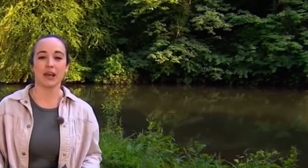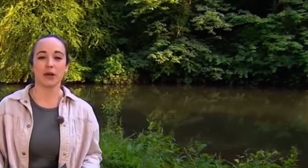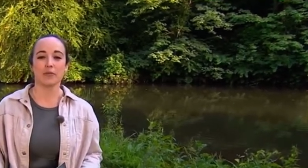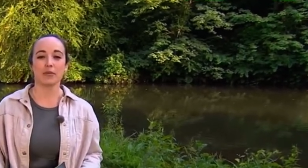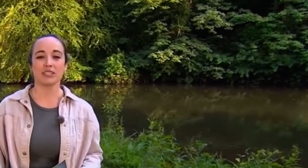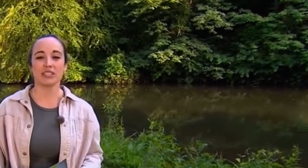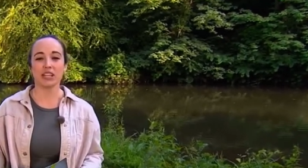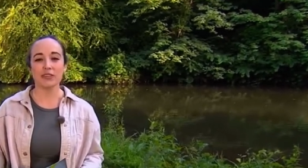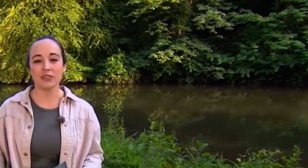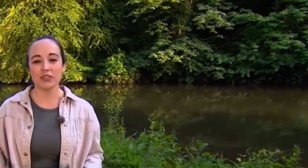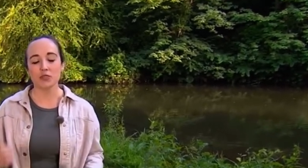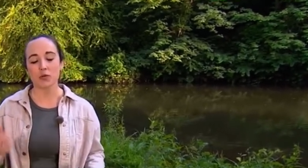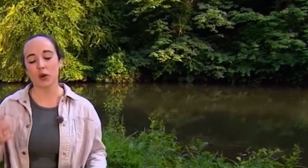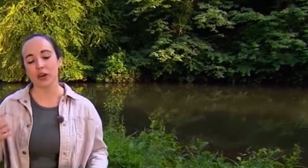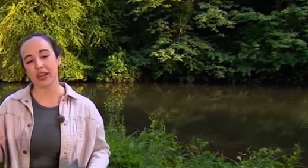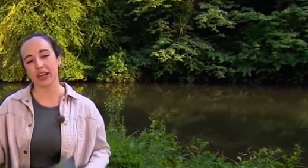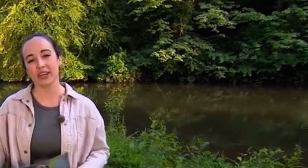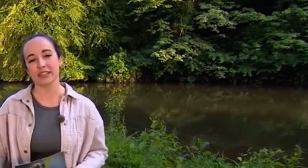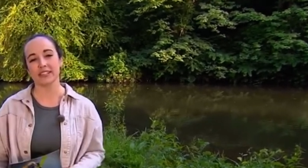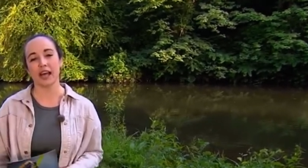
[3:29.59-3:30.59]
But Steven is
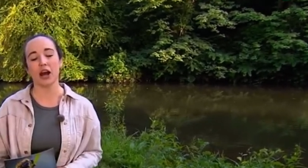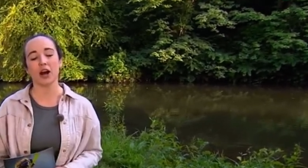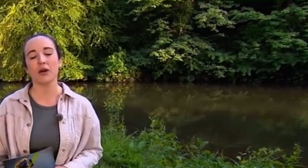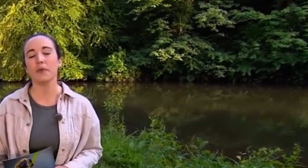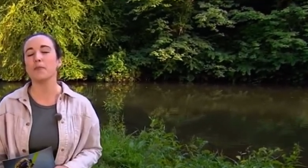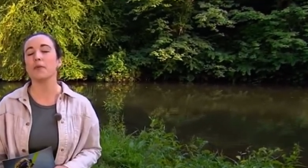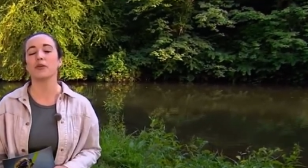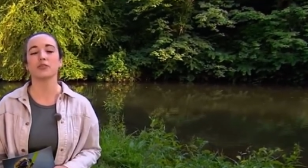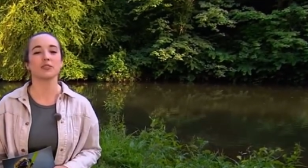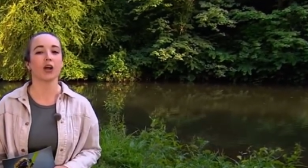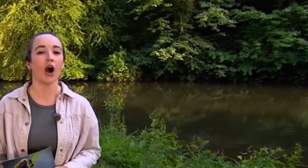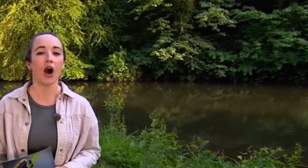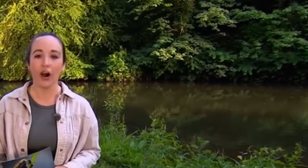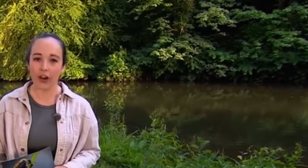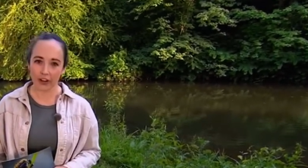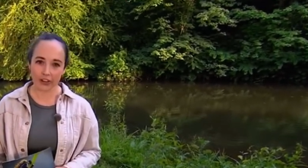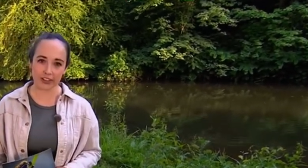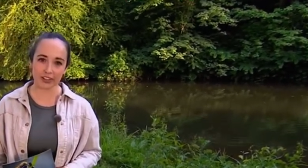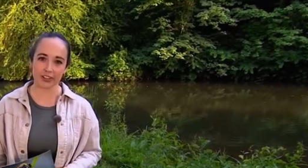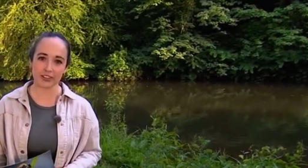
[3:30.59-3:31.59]
working his utmost
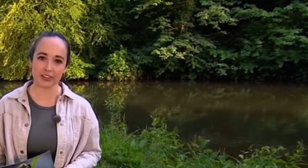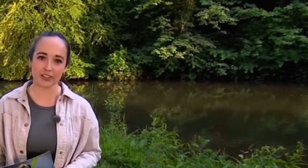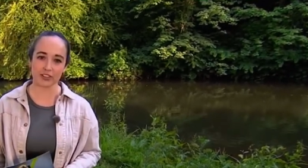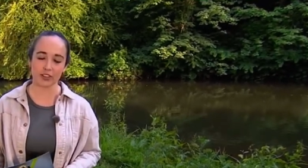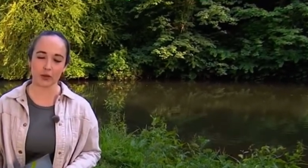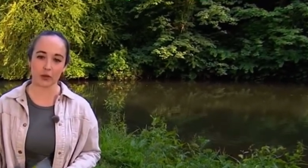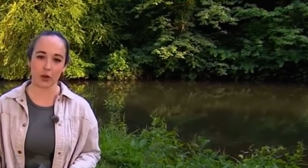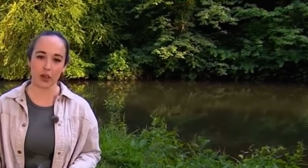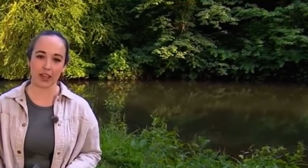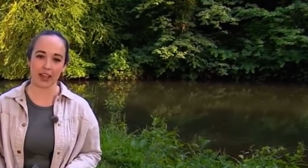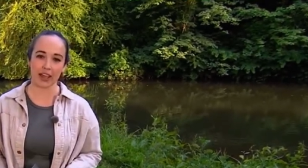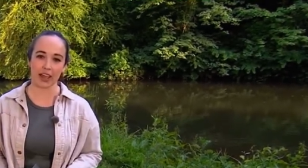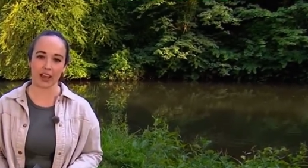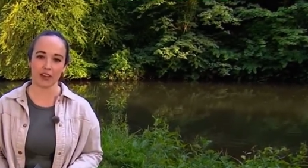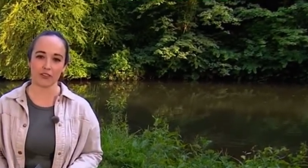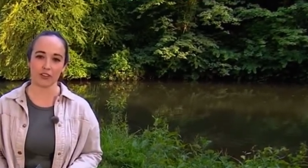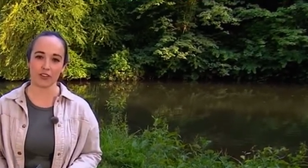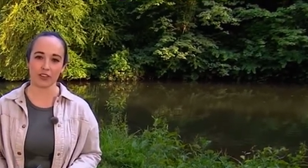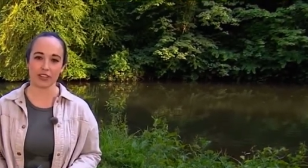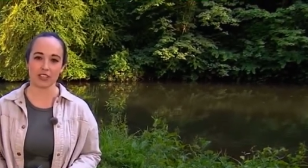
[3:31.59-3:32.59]
hardest to do what he
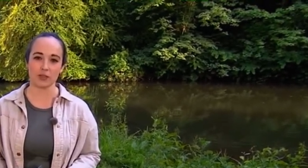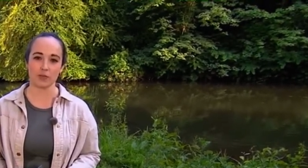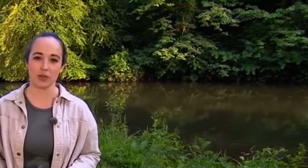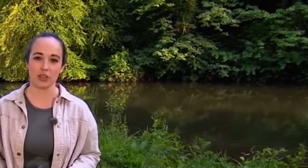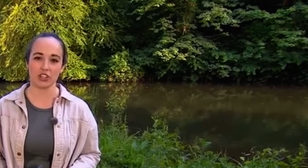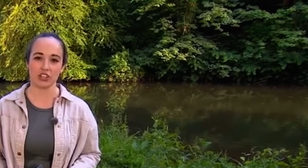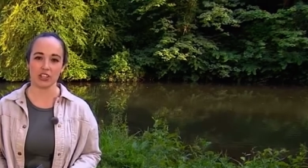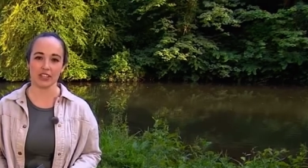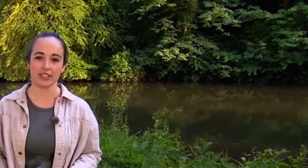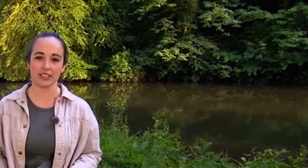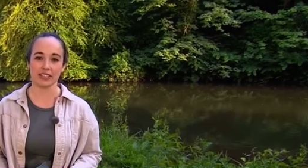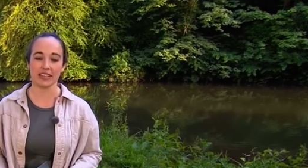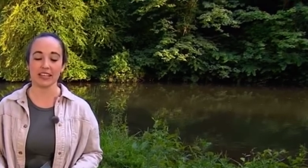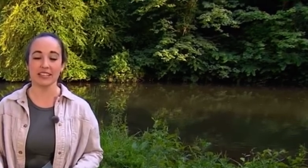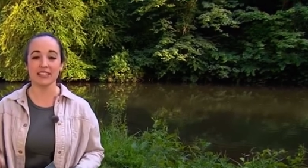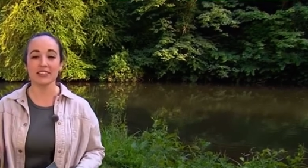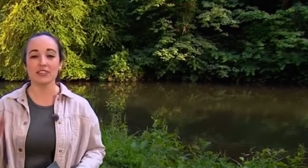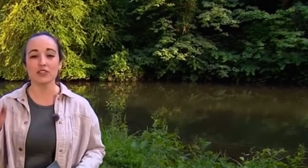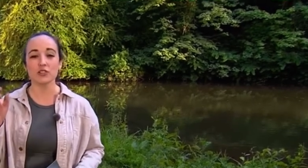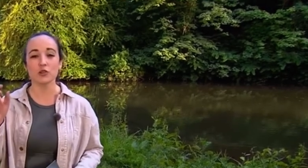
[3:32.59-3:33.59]
can for this species, and
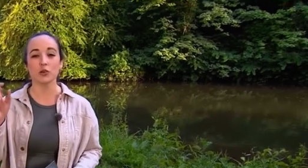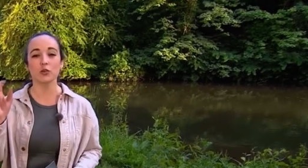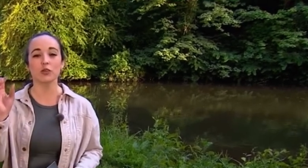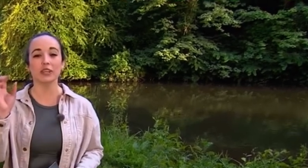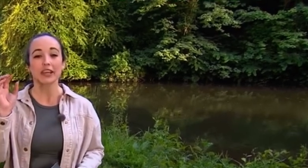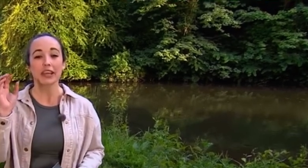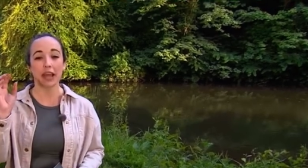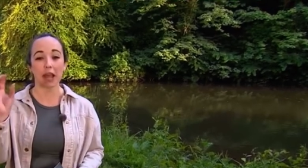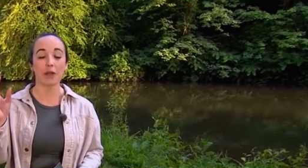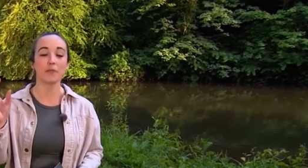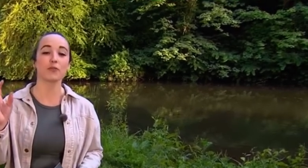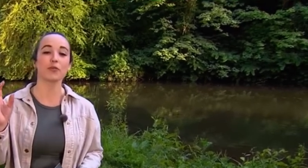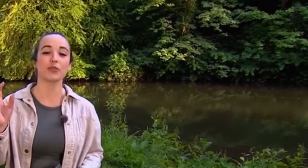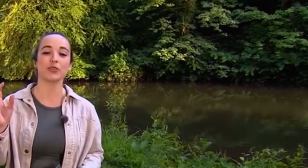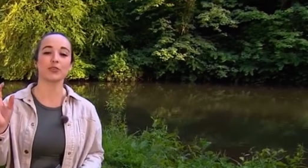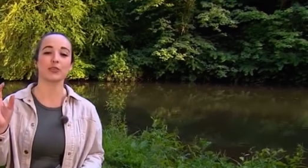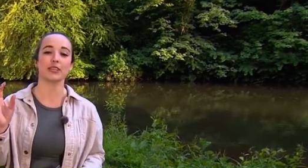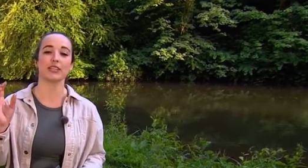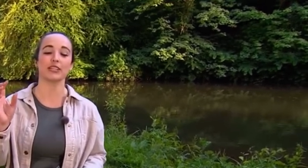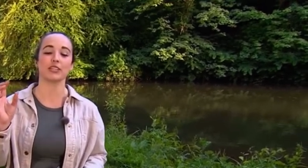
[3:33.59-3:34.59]
he's installed
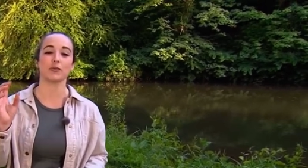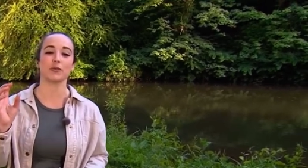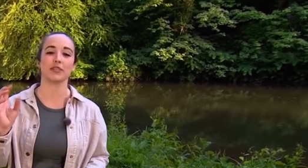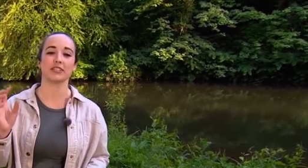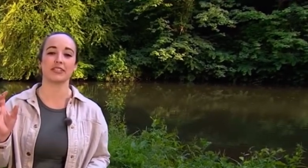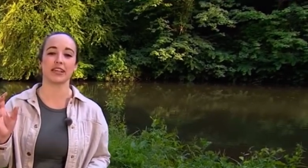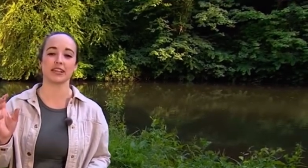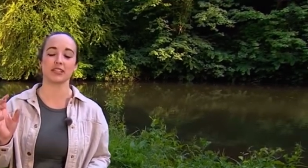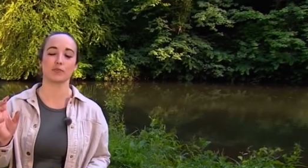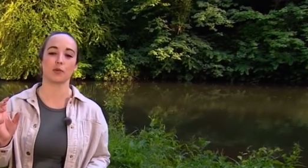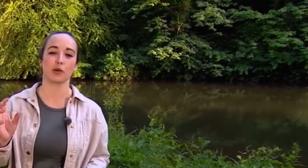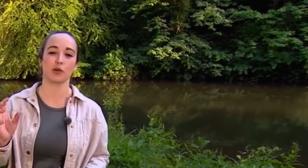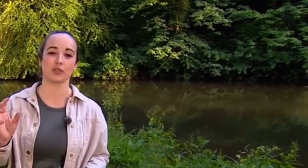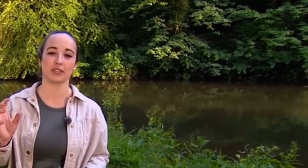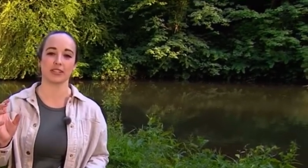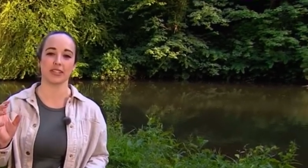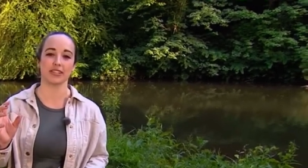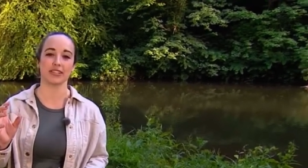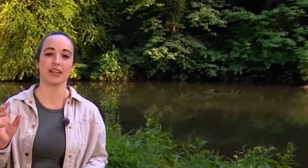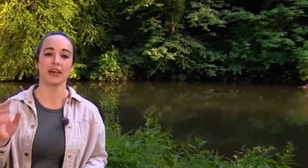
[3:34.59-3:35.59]
cameras into his nest
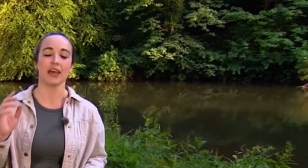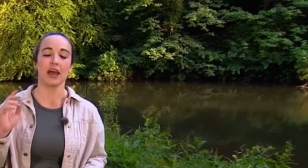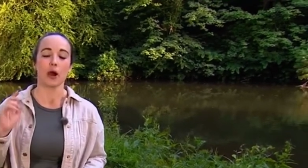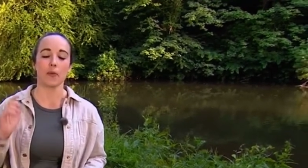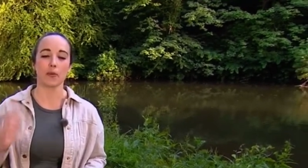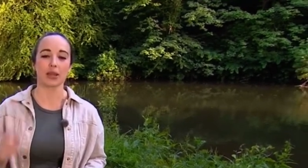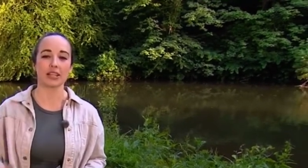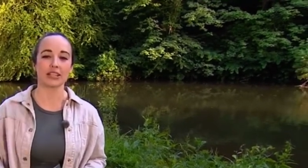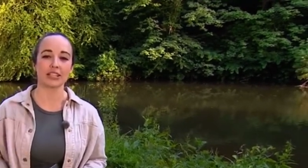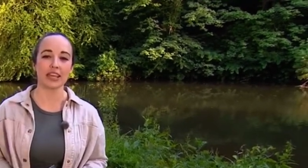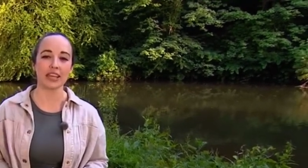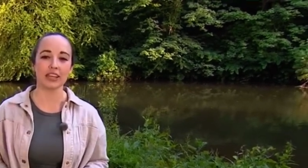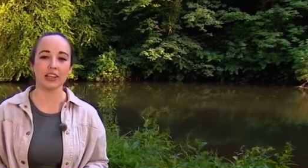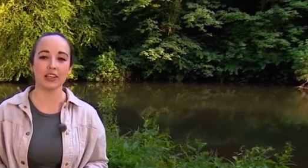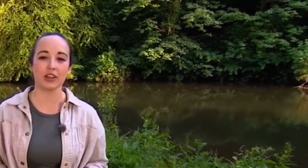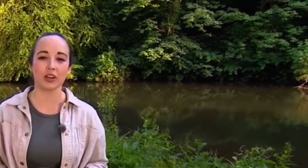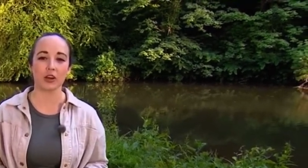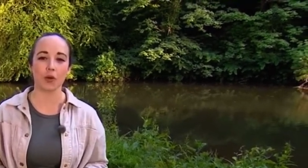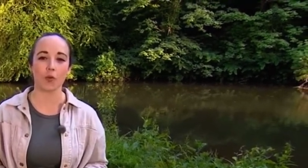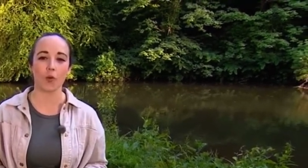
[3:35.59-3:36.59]
boxes, and we can take a
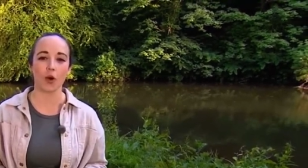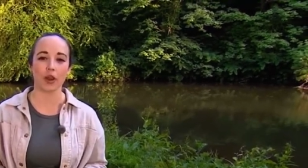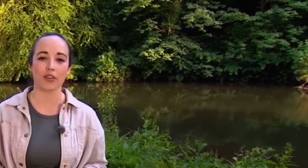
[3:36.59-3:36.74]
look at